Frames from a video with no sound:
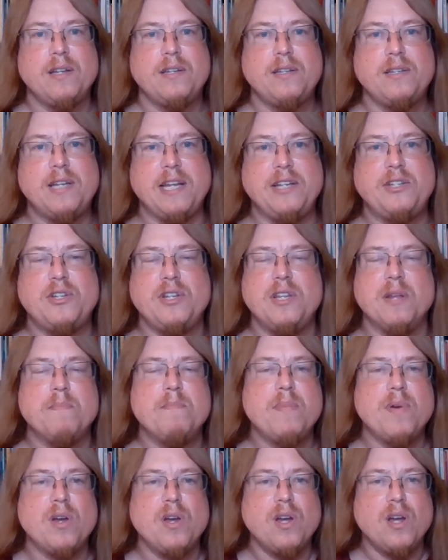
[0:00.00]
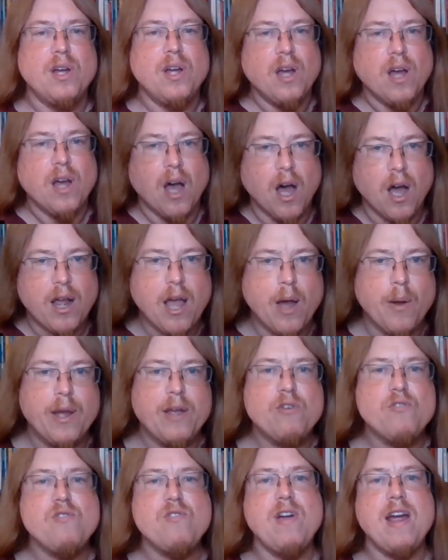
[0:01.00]
teaching them, are
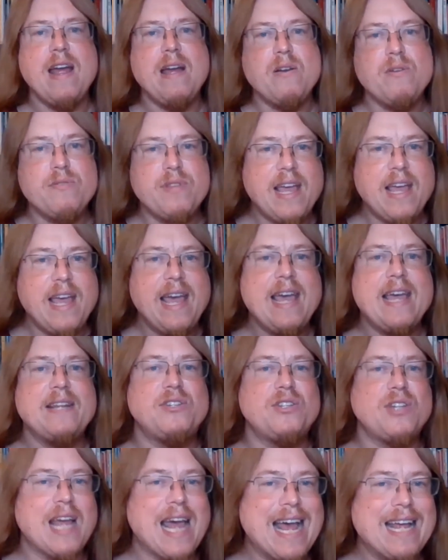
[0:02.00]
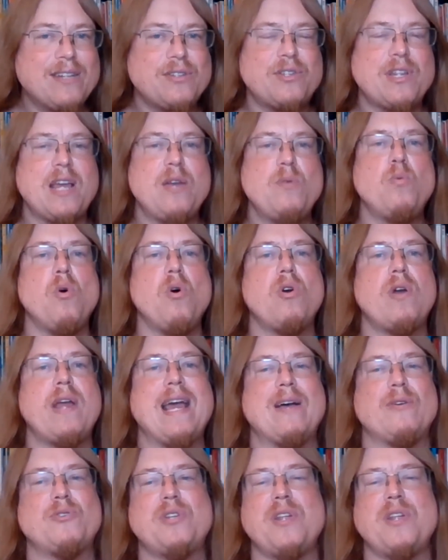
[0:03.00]
going around their heads as they walk
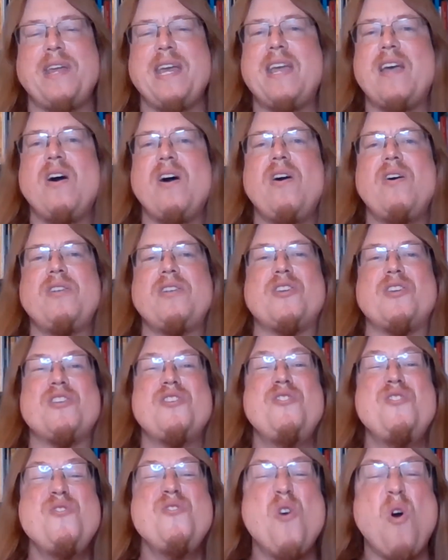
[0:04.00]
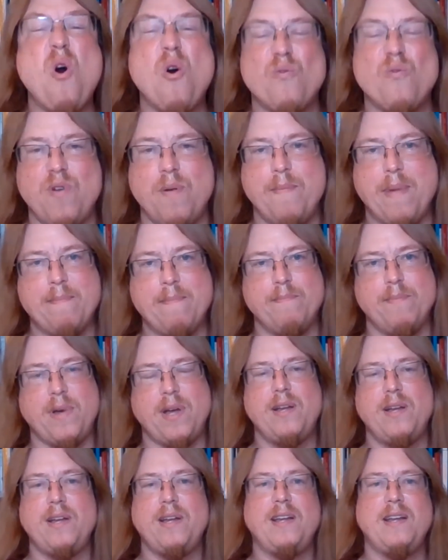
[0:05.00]
out, so they can't not remember.
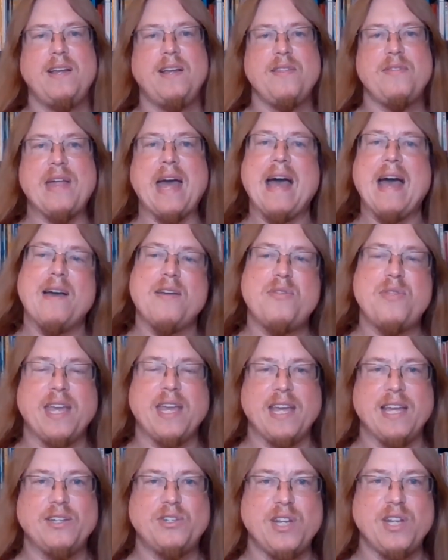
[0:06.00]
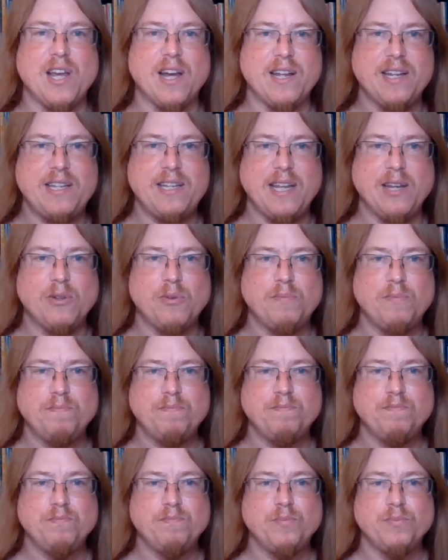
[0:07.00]
That, I think, is the ideal.
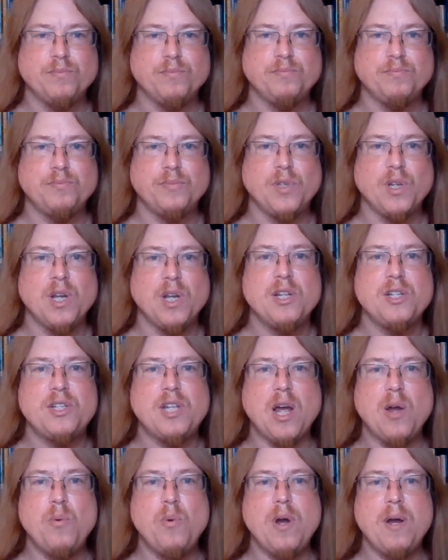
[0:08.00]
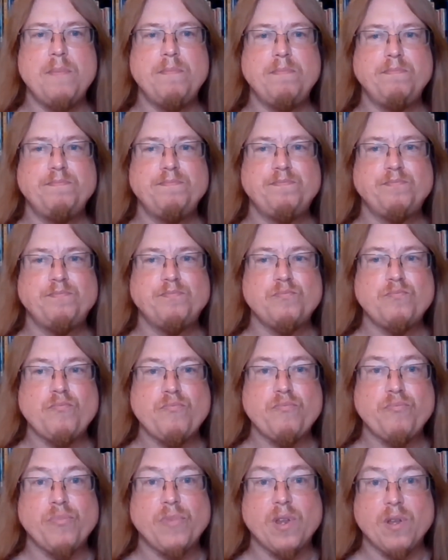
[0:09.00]
So
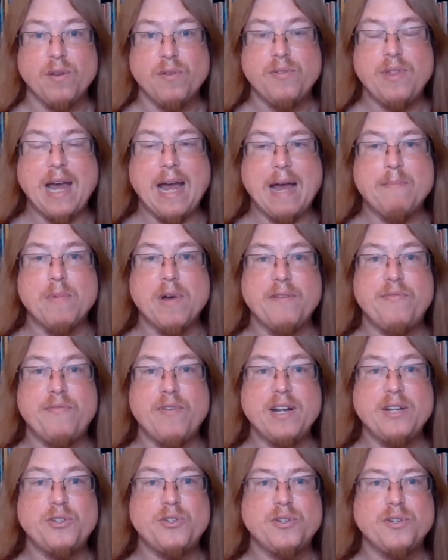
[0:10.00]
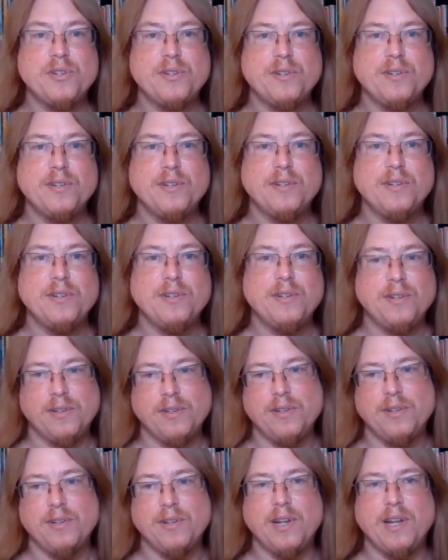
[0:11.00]
that, my friends,
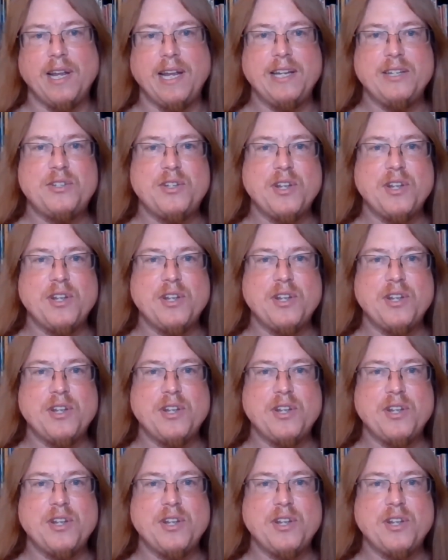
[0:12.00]
is